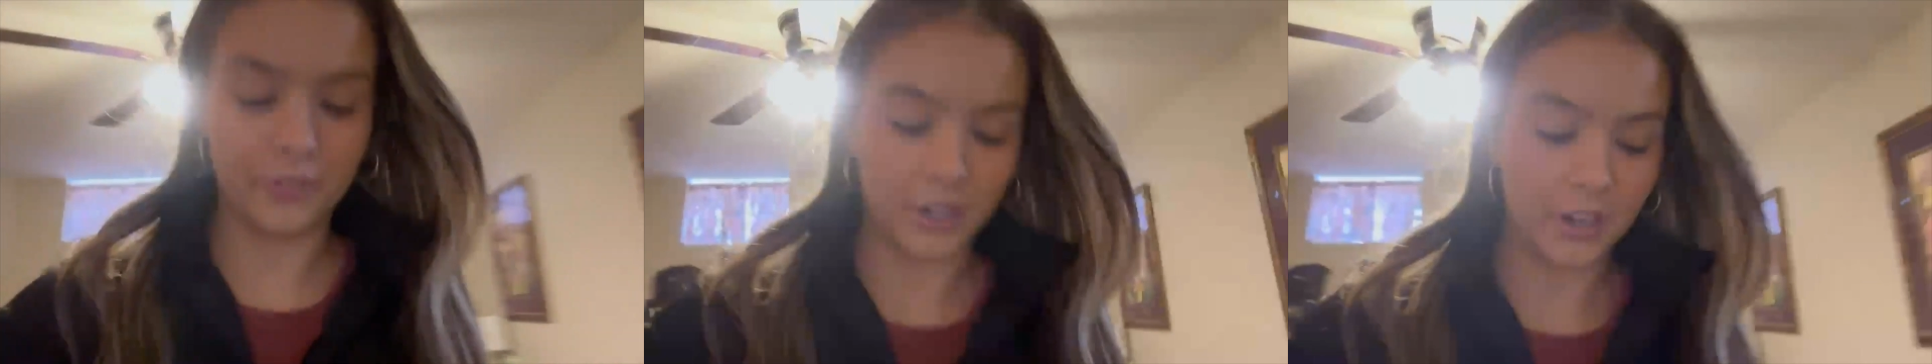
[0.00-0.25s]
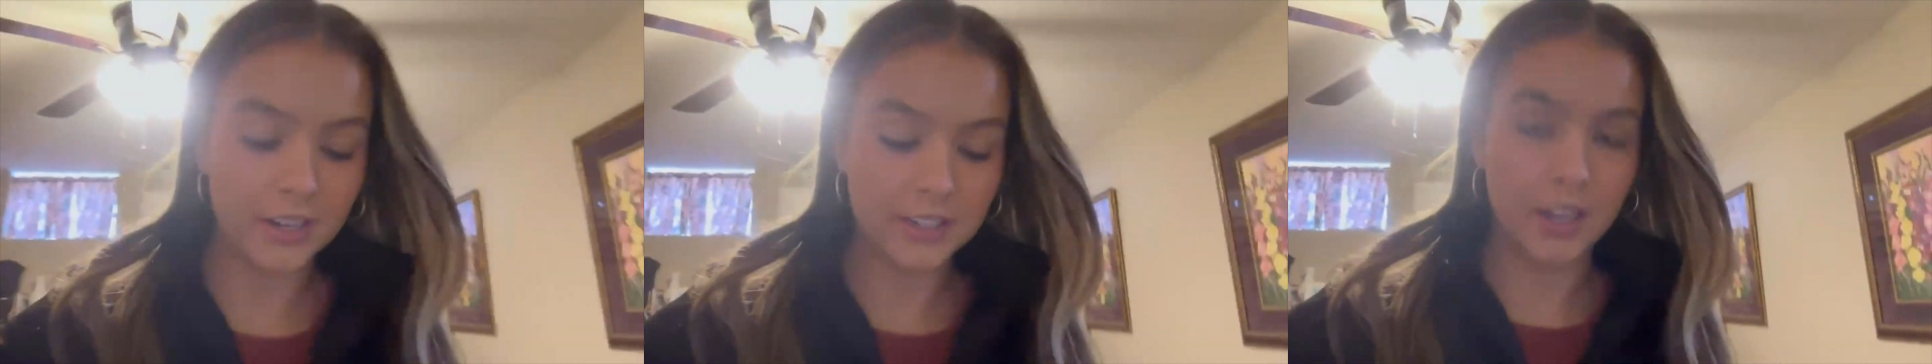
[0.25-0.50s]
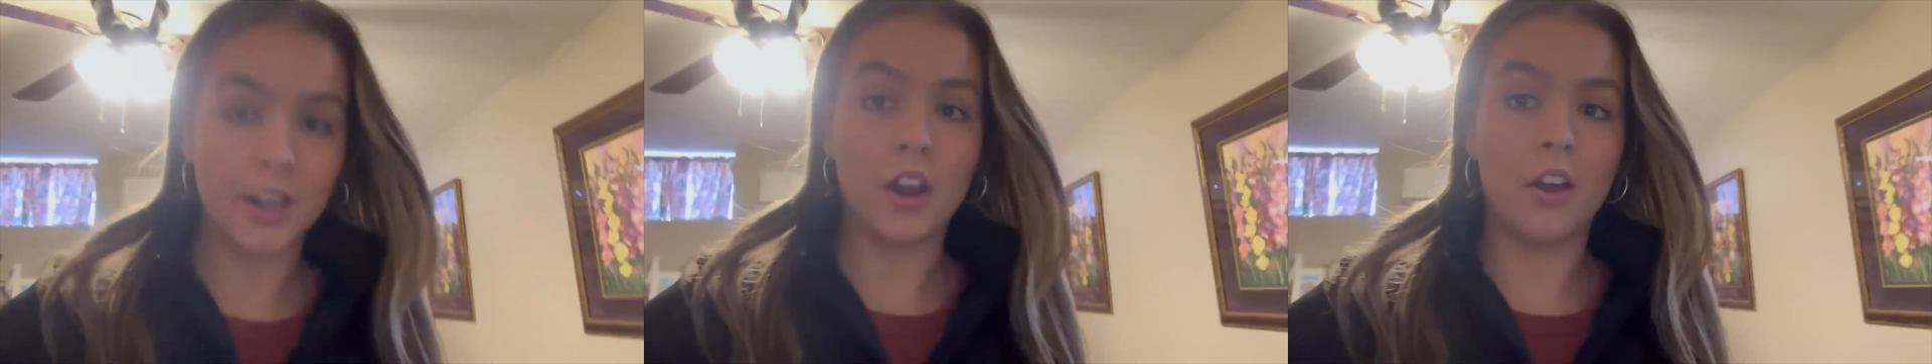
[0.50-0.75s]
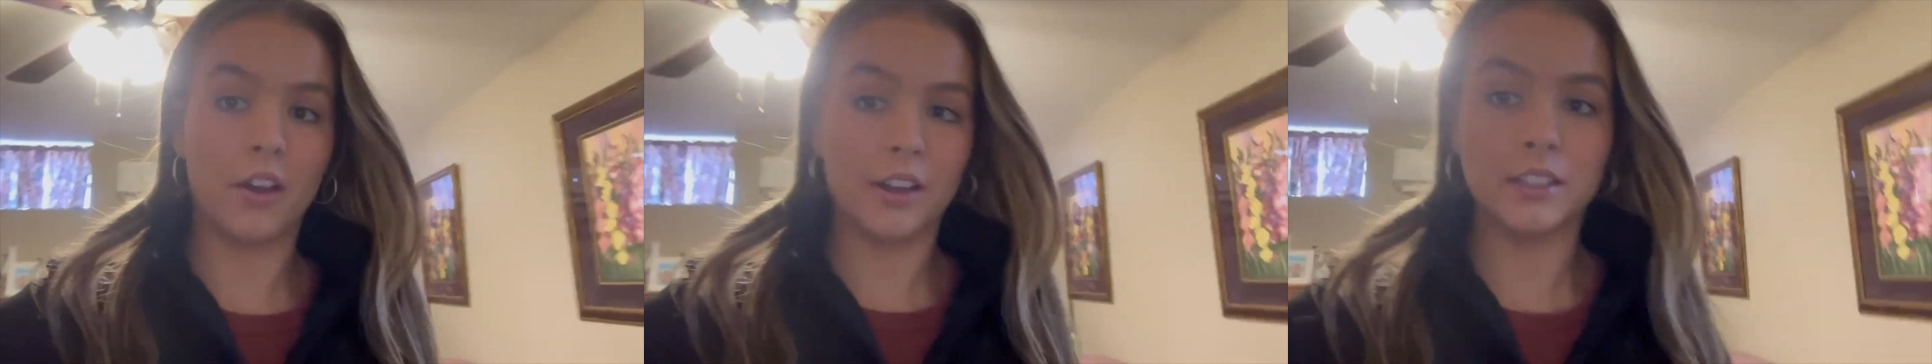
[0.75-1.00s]
got it done
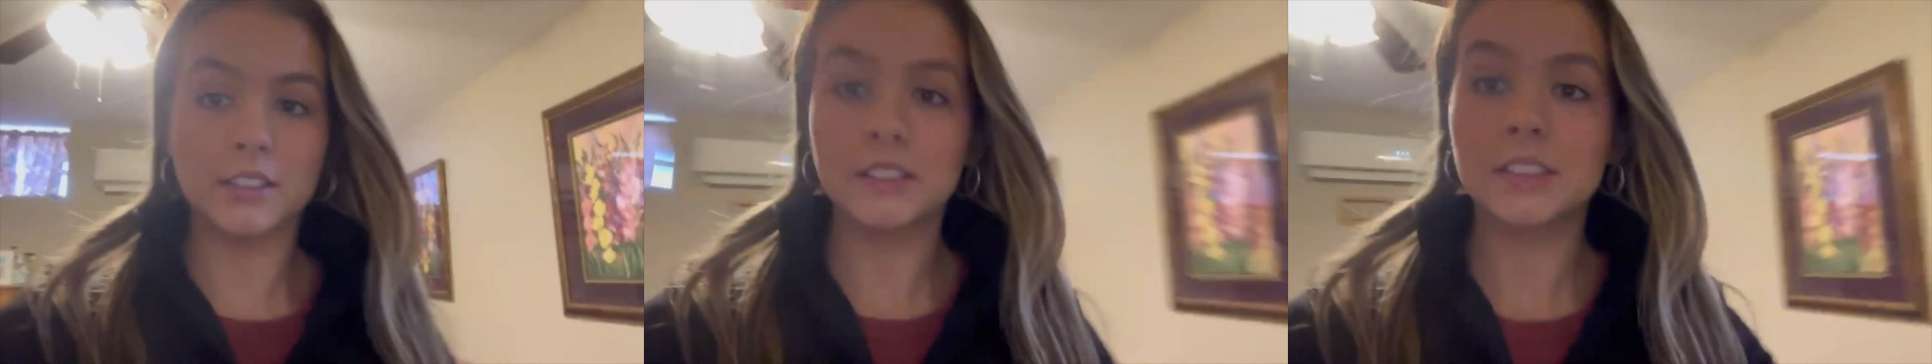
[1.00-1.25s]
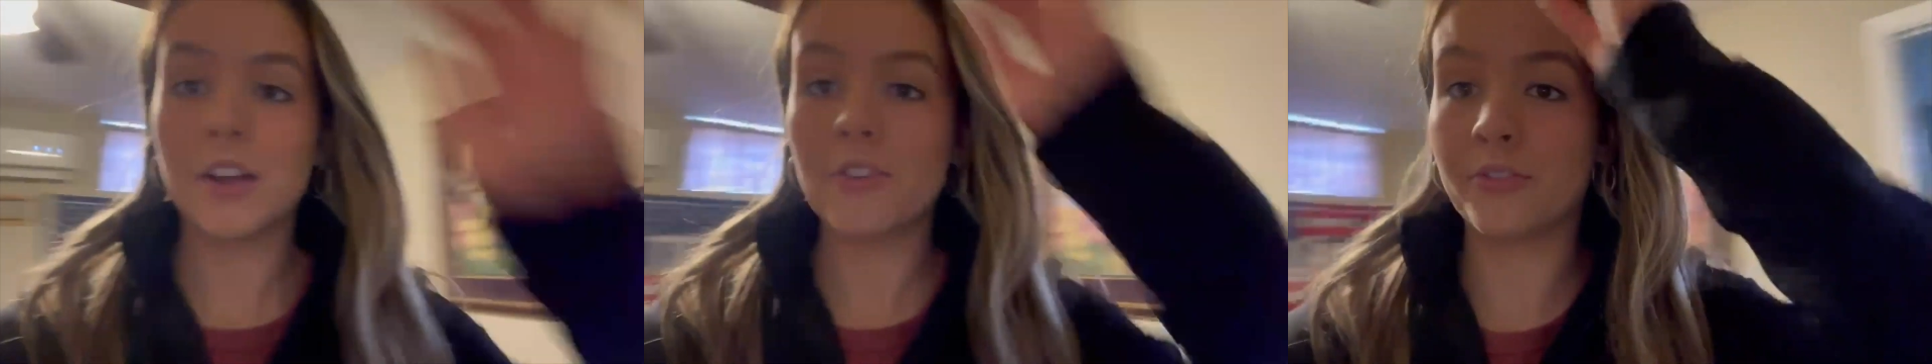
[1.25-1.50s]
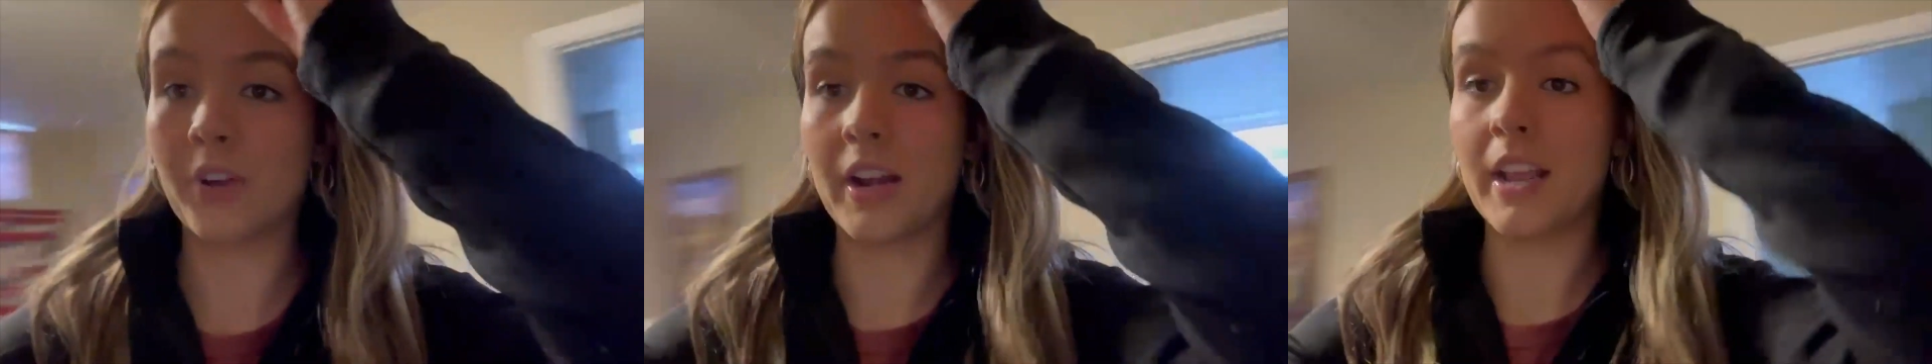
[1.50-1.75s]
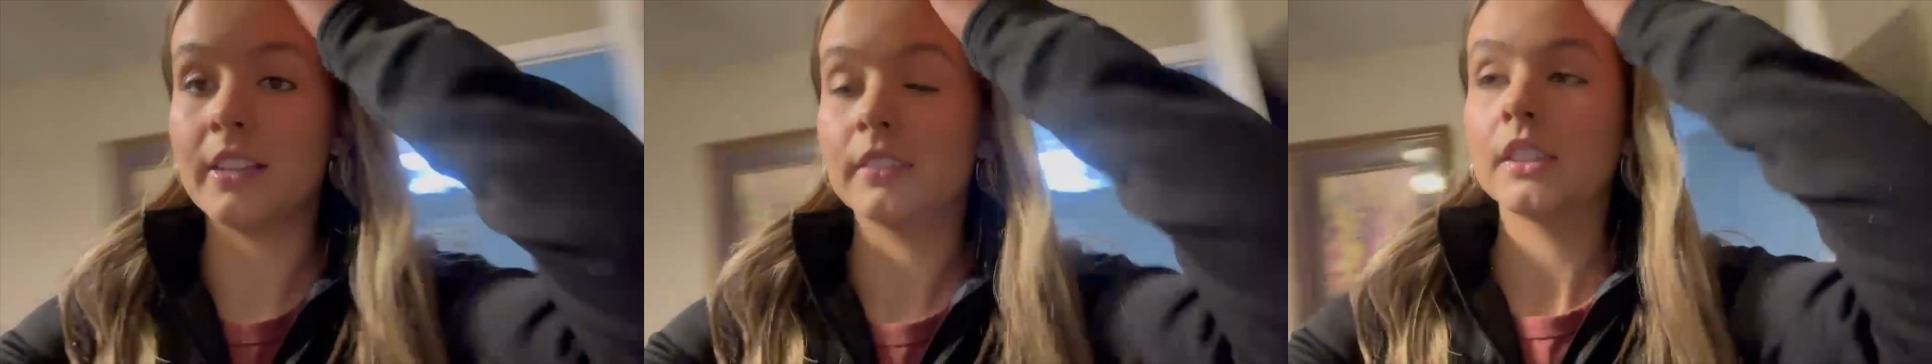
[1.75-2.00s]
on
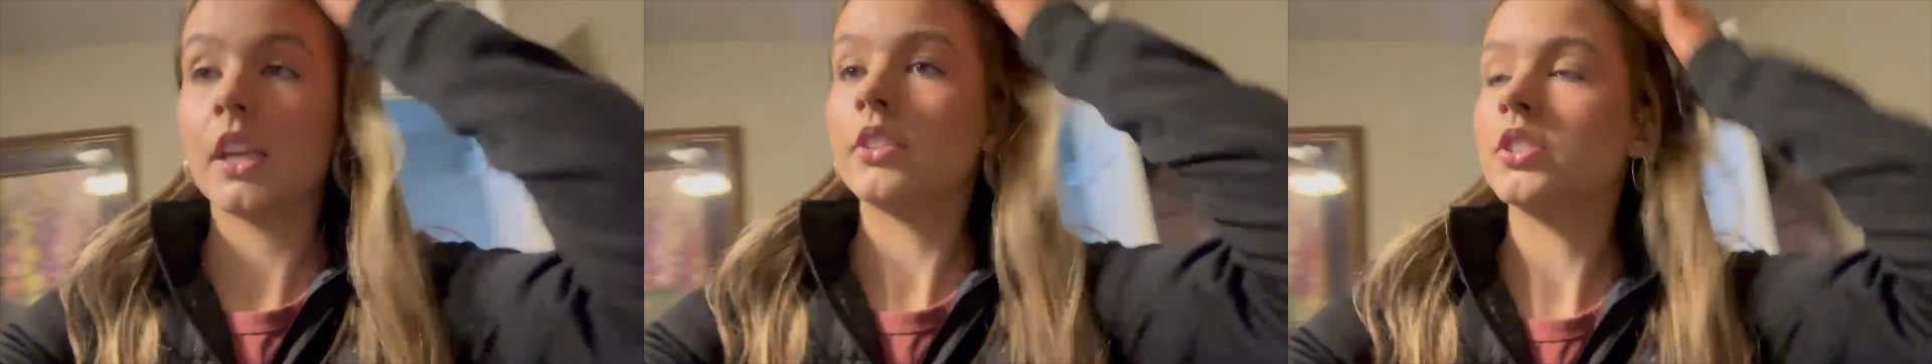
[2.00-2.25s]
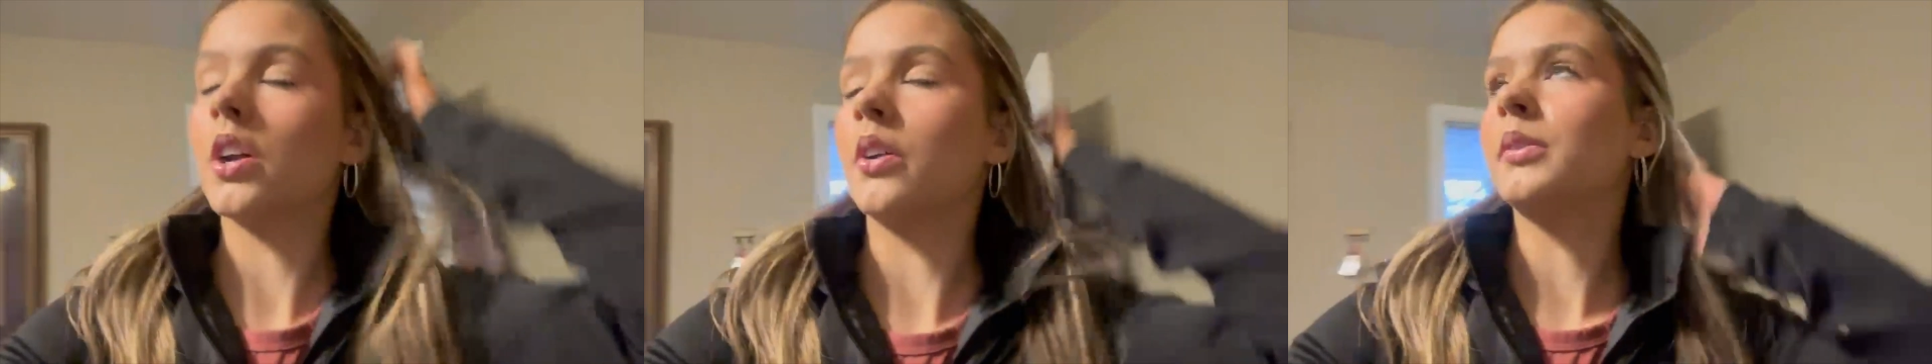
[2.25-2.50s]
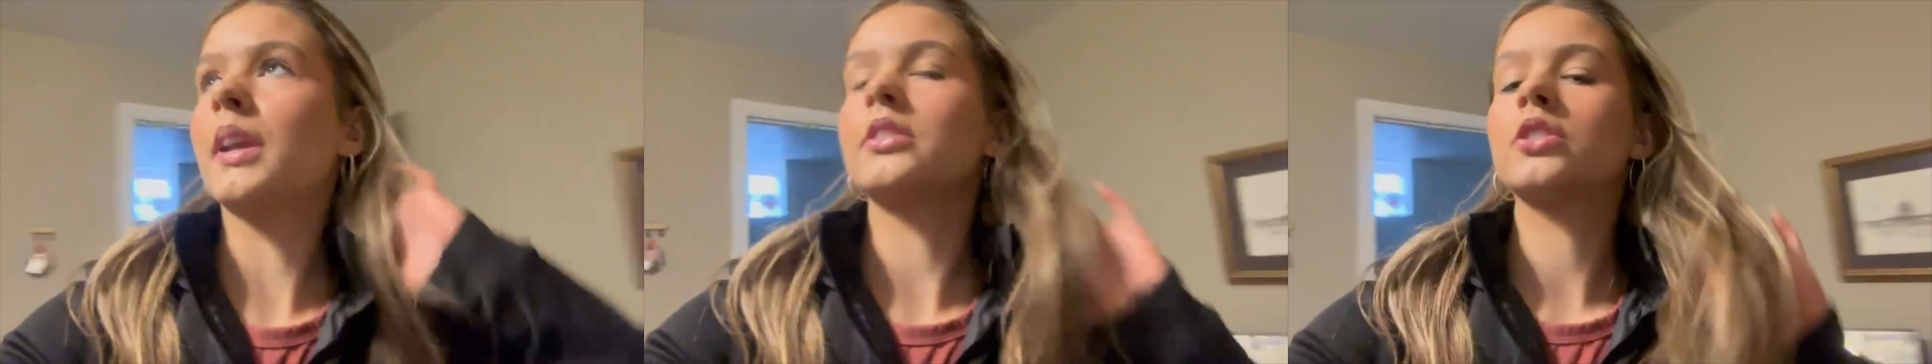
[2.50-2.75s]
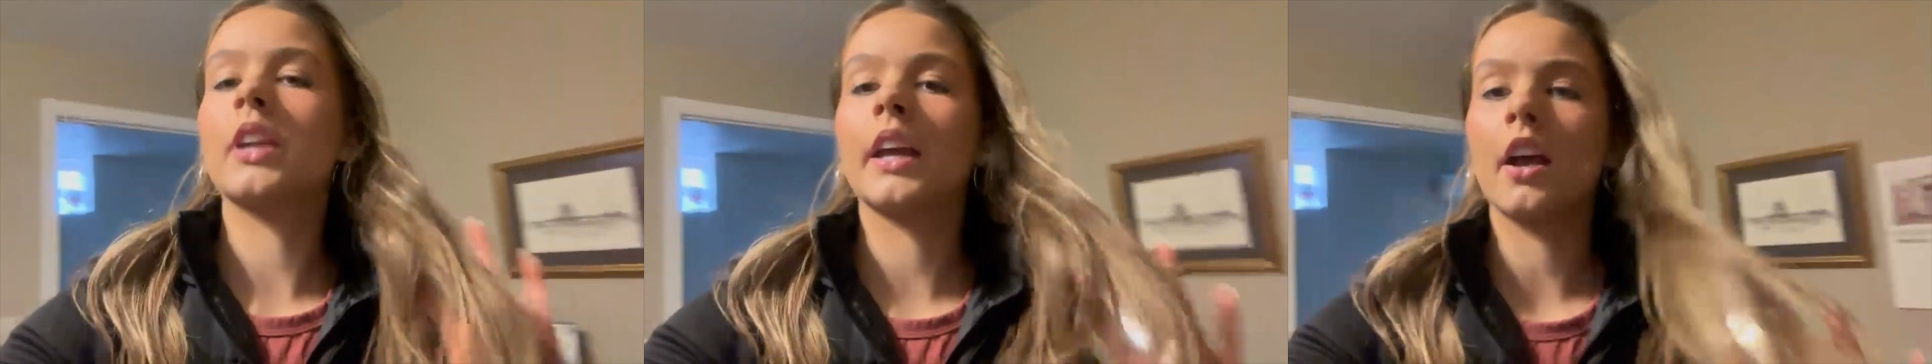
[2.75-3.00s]
Friday. So
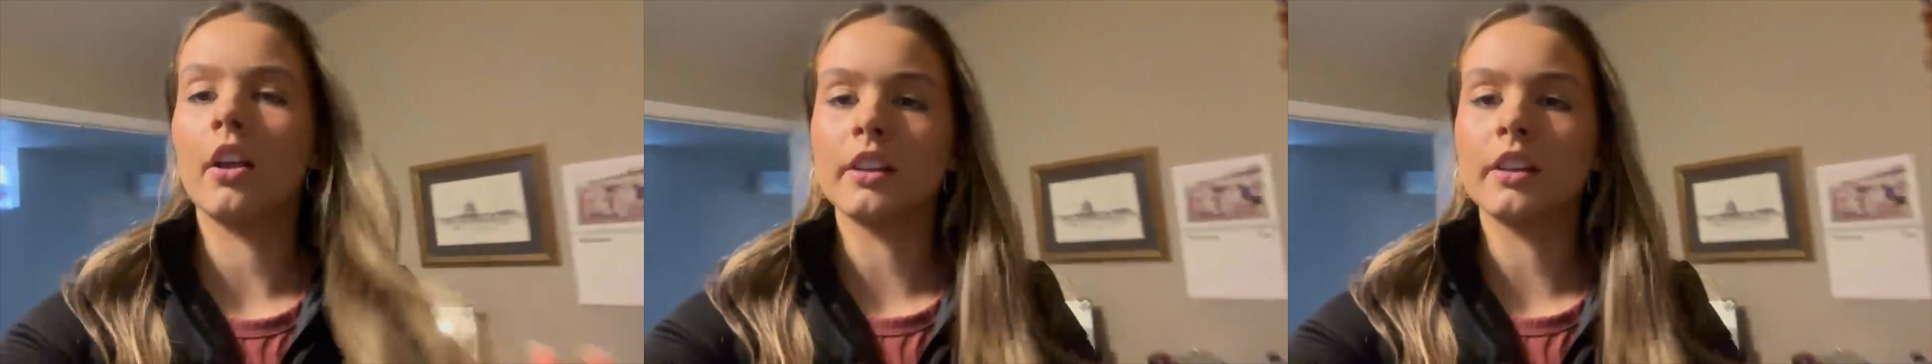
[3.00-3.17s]
yesterday, I'll